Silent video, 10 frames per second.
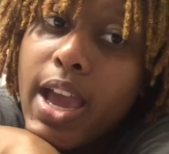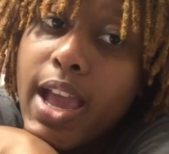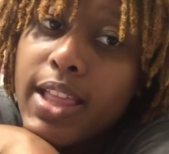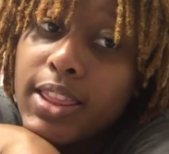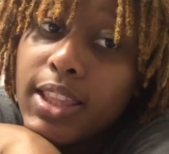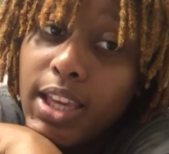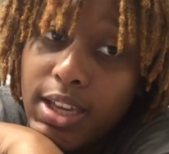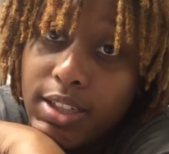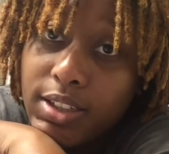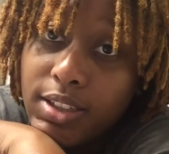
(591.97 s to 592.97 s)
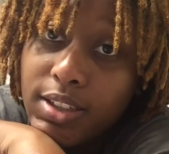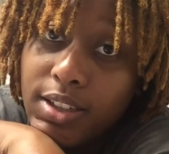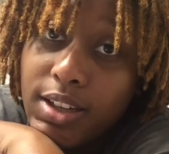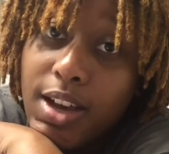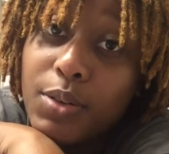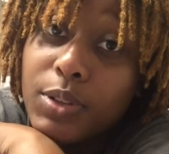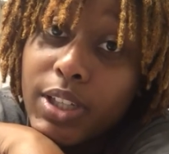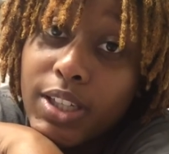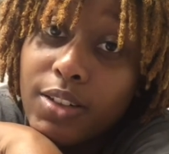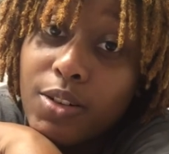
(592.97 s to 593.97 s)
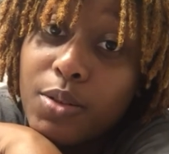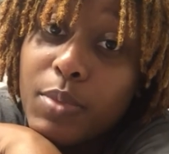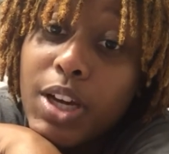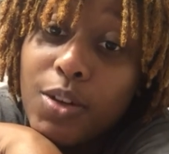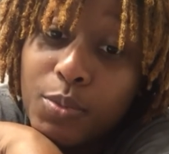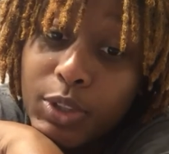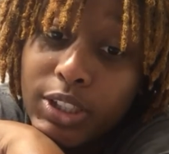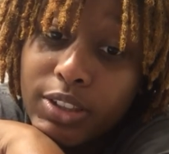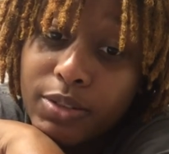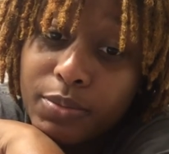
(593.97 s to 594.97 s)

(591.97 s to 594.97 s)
and then I will get on my homework.